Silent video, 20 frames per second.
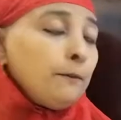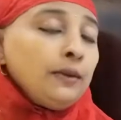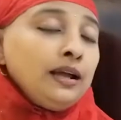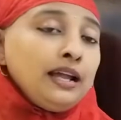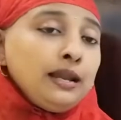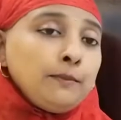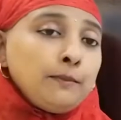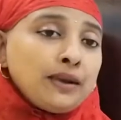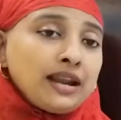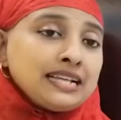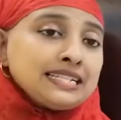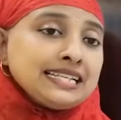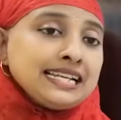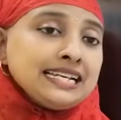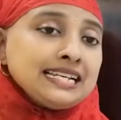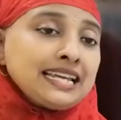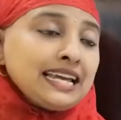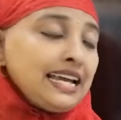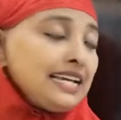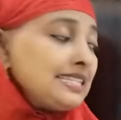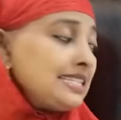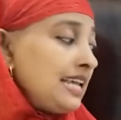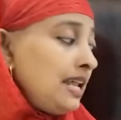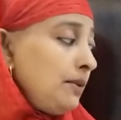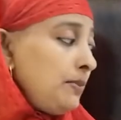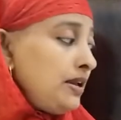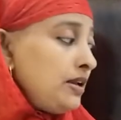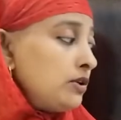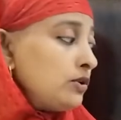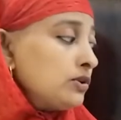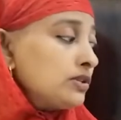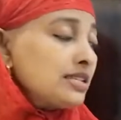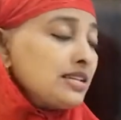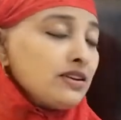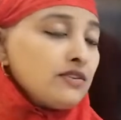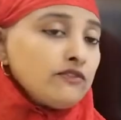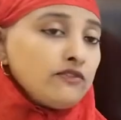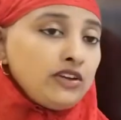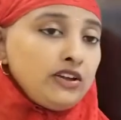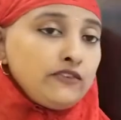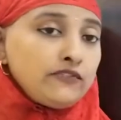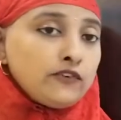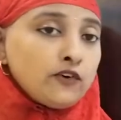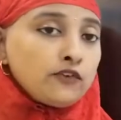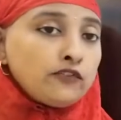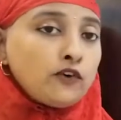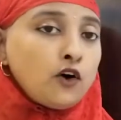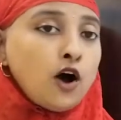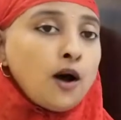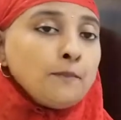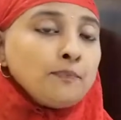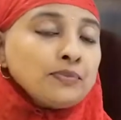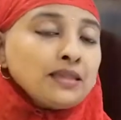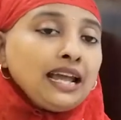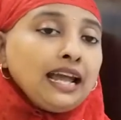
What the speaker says: in present case, they will be using V4 form.